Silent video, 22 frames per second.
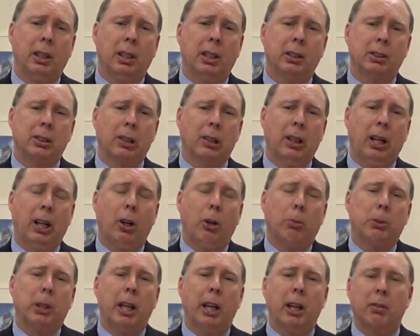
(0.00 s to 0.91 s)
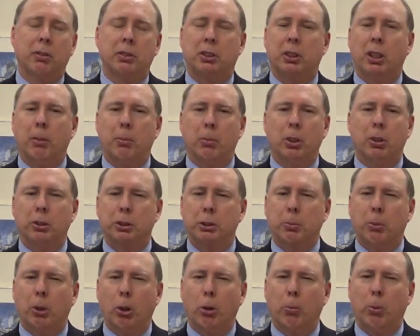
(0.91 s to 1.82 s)
And so I hope to have some little
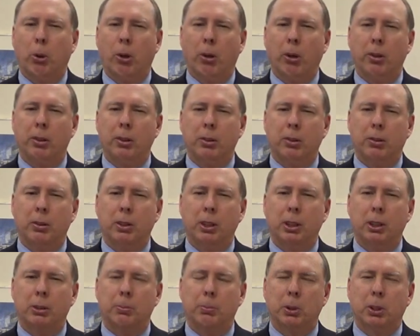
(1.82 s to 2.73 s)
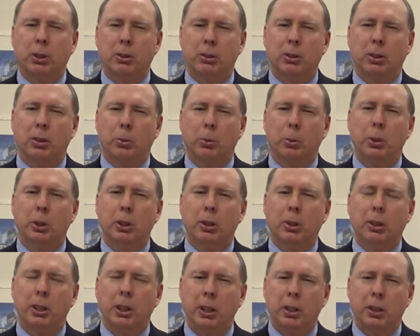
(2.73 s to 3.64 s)
small part on this because the
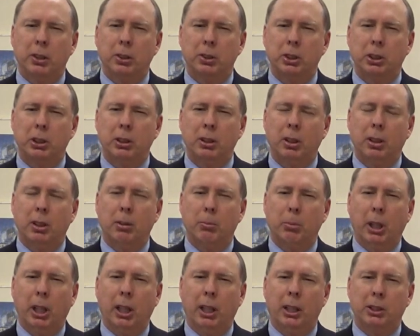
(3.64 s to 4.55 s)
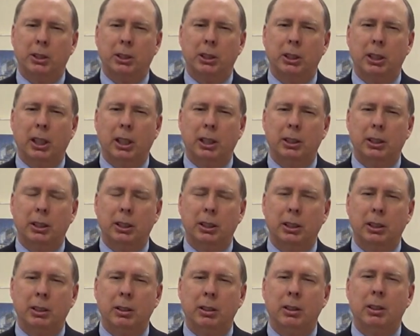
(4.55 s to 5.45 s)
real energy behind CIT
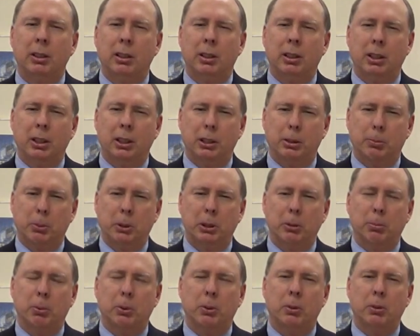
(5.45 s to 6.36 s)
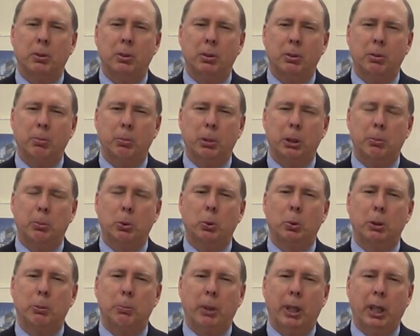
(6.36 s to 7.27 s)
is people. People
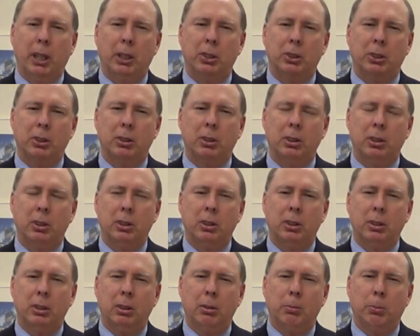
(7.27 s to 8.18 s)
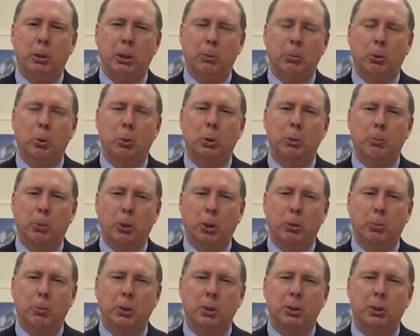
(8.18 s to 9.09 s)
with passion, people with
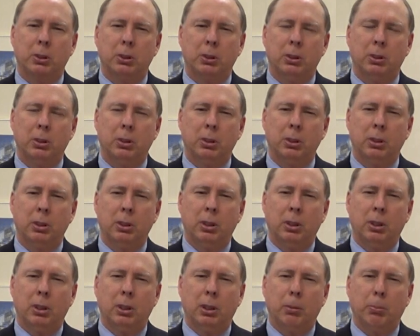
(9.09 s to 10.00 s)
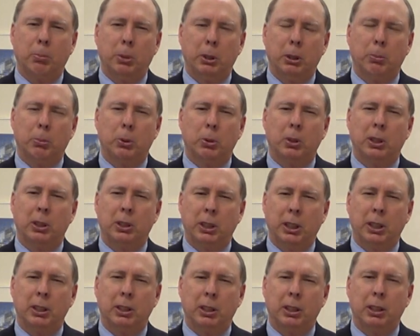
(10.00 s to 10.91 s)
purpose, and people that
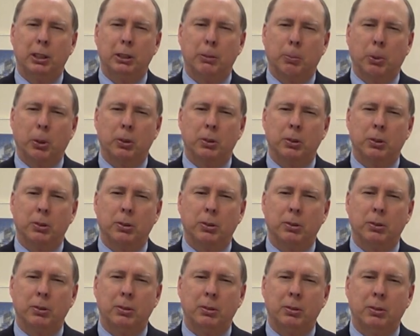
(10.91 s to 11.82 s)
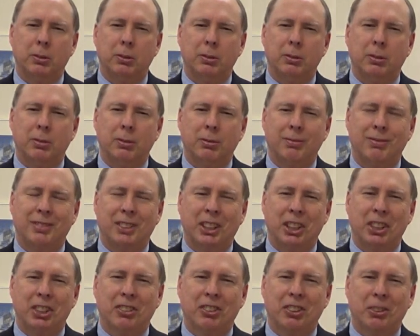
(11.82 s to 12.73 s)
take things personal.
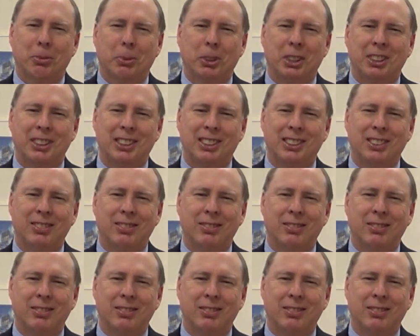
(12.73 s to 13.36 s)
Thank you very much.